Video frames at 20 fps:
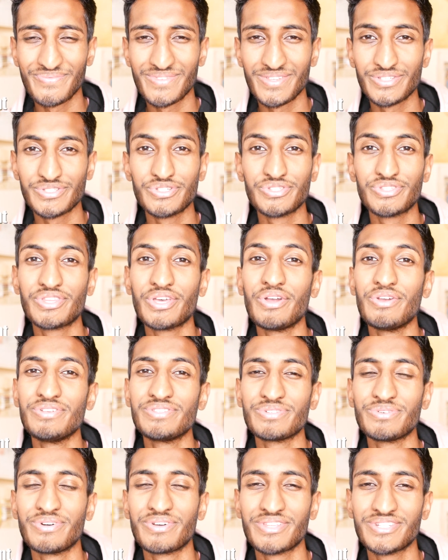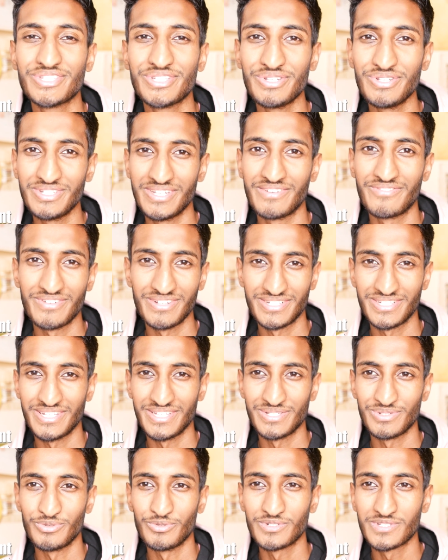So those are the two
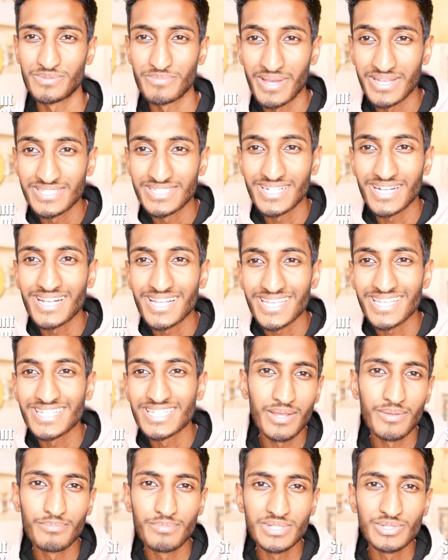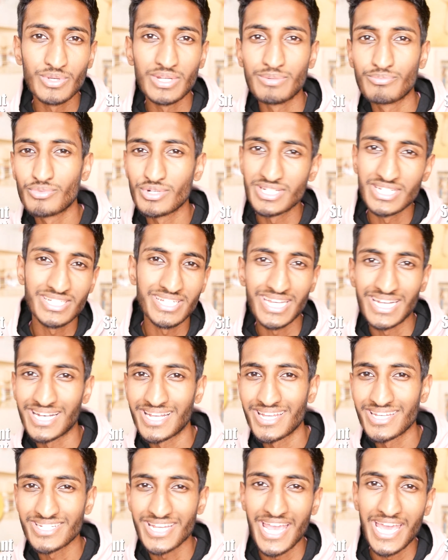differences automatically between British
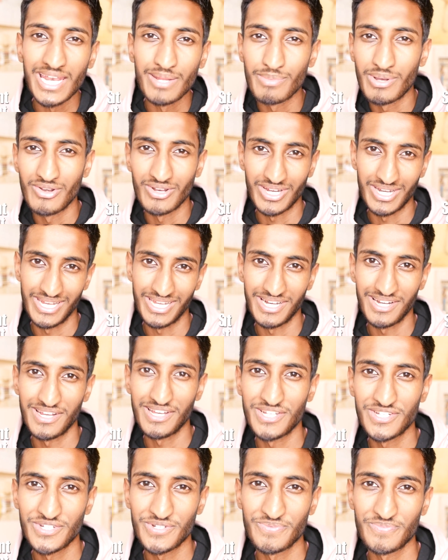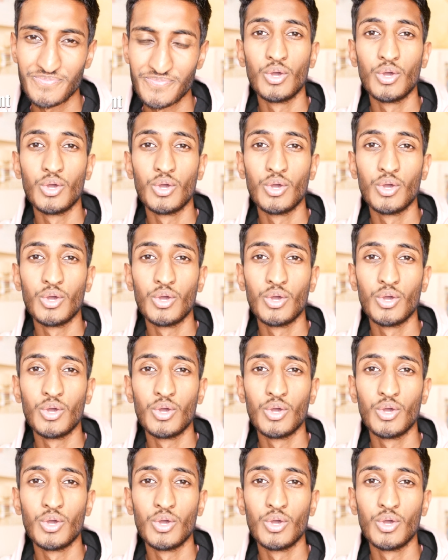English and American English.